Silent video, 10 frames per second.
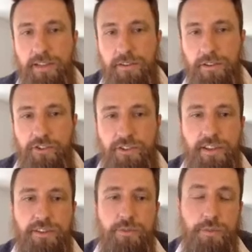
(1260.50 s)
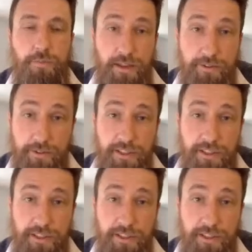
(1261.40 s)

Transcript: technology, and you would pay for